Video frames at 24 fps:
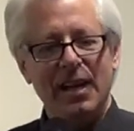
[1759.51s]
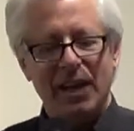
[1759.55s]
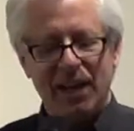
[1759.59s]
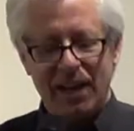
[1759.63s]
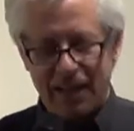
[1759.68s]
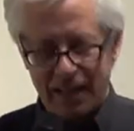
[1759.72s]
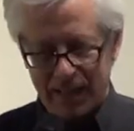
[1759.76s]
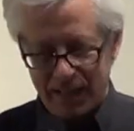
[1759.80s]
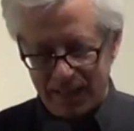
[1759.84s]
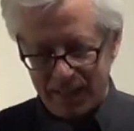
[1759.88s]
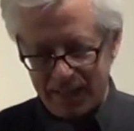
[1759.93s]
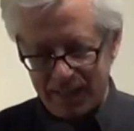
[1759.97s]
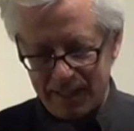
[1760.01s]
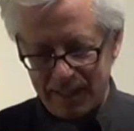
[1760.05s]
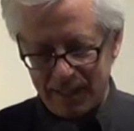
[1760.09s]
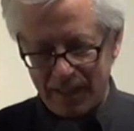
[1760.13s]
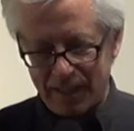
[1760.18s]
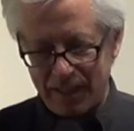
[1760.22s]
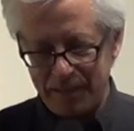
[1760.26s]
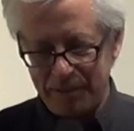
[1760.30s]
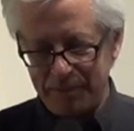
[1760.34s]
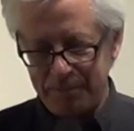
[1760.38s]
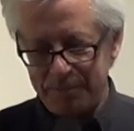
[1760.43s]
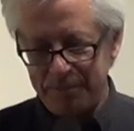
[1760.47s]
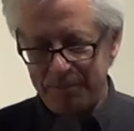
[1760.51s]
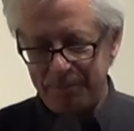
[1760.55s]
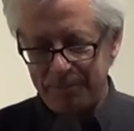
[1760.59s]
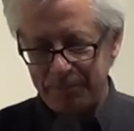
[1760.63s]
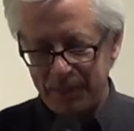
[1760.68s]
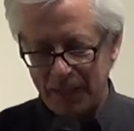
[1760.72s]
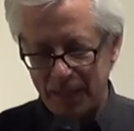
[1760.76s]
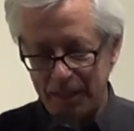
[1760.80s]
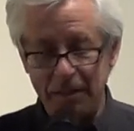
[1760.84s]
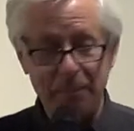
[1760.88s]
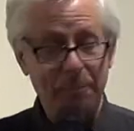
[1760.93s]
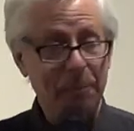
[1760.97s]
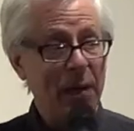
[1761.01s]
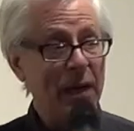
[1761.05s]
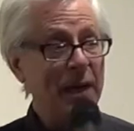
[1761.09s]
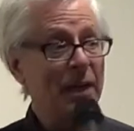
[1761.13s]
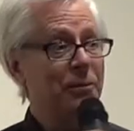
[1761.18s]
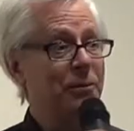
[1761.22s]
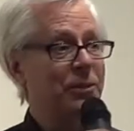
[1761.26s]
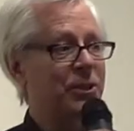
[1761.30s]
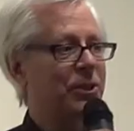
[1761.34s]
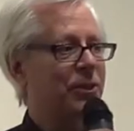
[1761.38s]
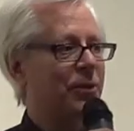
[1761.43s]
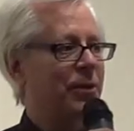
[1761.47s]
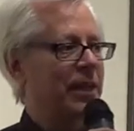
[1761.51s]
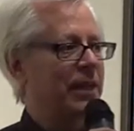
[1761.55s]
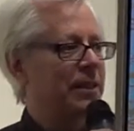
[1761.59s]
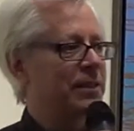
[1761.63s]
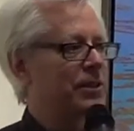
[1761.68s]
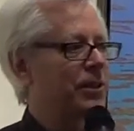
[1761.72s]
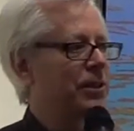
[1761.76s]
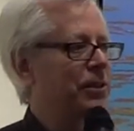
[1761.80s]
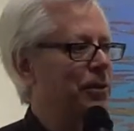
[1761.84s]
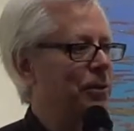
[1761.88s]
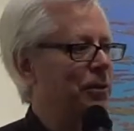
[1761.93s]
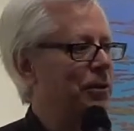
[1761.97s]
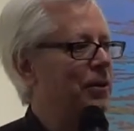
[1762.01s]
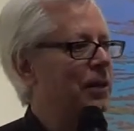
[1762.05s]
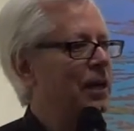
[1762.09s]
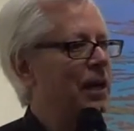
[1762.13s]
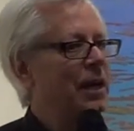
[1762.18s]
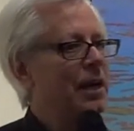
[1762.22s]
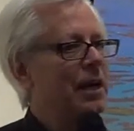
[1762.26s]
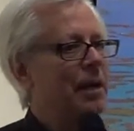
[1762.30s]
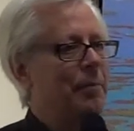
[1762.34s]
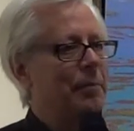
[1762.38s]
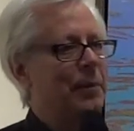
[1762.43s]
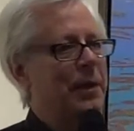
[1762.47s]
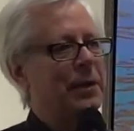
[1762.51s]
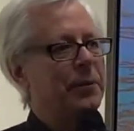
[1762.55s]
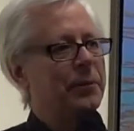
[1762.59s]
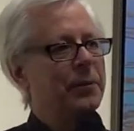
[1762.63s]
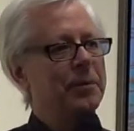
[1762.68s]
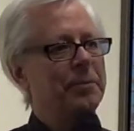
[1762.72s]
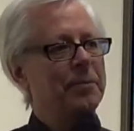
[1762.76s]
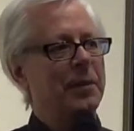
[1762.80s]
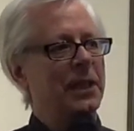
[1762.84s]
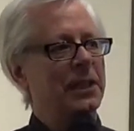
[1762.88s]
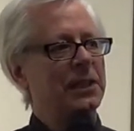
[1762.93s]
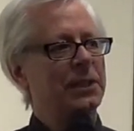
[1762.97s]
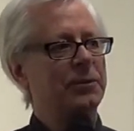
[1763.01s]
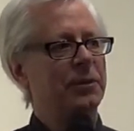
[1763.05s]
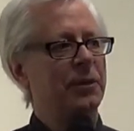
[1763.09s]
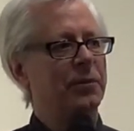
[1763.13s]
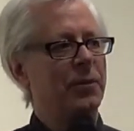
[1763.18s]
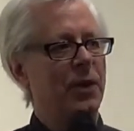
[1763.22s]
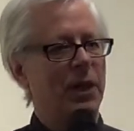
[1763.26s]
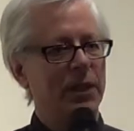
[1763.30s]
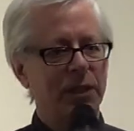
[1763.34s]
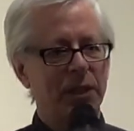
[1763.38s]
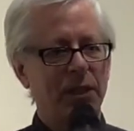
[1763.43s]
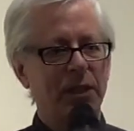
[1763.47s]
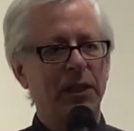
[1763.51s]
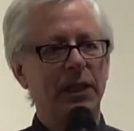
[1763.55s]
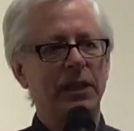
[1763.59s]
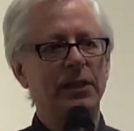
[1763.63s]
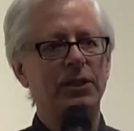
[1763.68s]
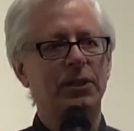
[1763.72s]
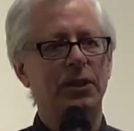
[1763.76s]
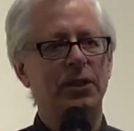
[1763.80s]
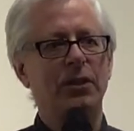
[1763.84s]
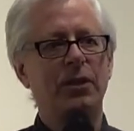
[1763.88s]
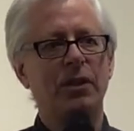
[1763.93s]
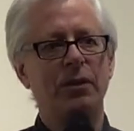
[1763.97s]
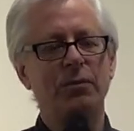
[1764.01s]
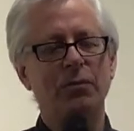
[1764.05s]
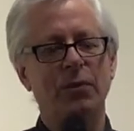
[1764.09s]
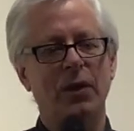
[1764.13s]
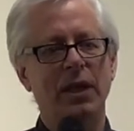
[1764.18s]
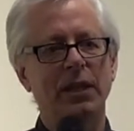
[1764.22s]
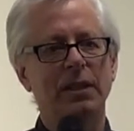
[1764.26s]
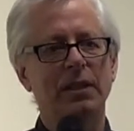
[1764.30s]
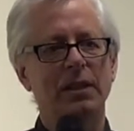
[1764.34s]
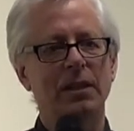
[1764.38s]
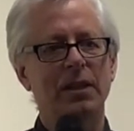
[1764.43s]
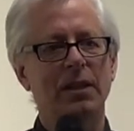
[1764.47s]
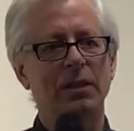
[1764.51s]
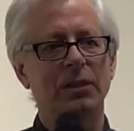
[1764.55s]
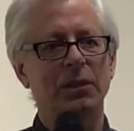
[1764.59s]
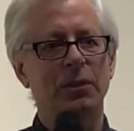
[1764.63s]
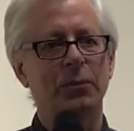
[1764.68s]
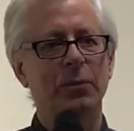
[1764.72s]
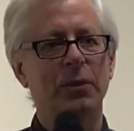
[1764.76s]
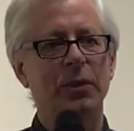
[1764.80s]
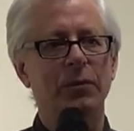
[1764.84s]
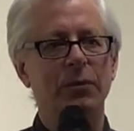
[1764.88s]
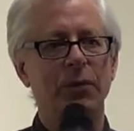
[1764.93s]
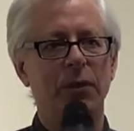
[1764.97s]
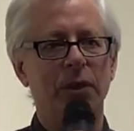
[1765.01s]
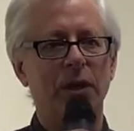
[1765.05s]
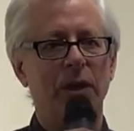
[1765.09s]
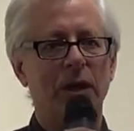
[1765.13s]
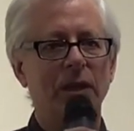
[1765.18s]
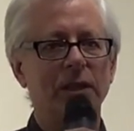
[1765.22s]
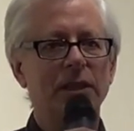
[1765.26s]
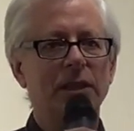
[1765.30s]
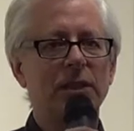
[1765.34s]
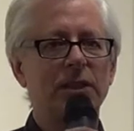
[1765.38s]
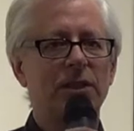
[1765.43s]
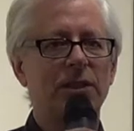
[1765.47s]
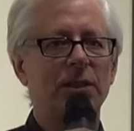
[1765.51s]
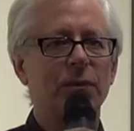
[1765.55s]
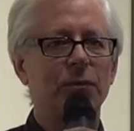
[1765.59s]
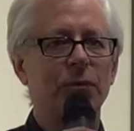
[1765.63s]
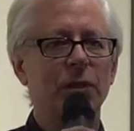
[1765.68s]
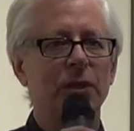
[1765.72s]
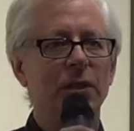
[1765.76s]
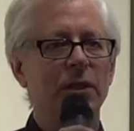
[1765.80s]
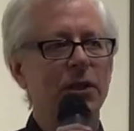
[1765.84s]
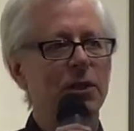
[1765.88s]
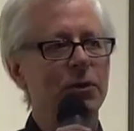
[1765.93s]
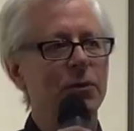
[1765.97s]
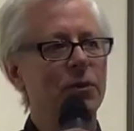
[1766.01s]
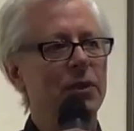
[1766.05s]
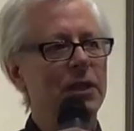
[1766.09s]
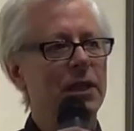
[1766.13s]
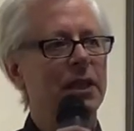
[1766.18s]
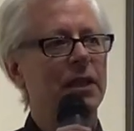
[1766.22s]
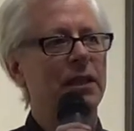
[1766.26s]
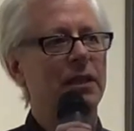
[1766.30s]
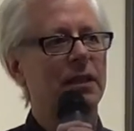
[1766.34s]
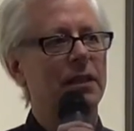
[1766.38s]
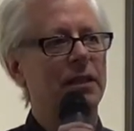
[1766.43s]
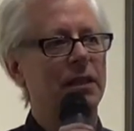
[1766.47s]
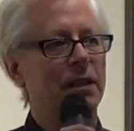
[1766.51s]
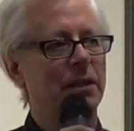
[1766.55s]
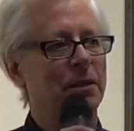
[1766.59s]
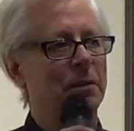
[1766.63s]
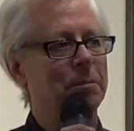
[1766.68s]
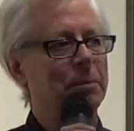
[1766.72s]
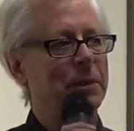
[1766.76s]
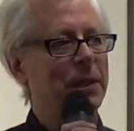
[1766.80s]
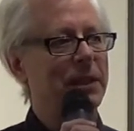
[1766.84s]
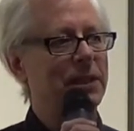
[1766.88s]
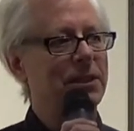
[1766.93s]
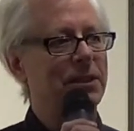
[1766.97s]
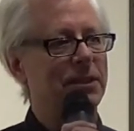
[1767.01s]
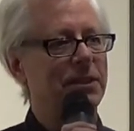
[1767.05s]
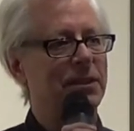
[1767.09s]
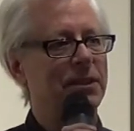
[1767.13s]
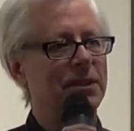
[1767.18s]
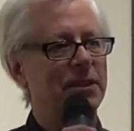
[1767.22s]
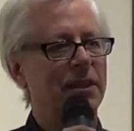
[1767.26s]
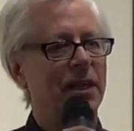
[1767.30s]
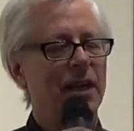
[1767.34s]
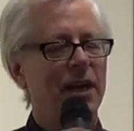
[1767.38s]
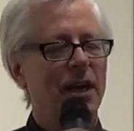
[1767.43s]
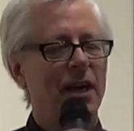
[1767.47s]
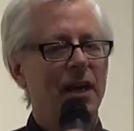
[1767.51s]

And, um, and the pie was great too but it reminds me of all the things that you can find along the river, all these different unique little places.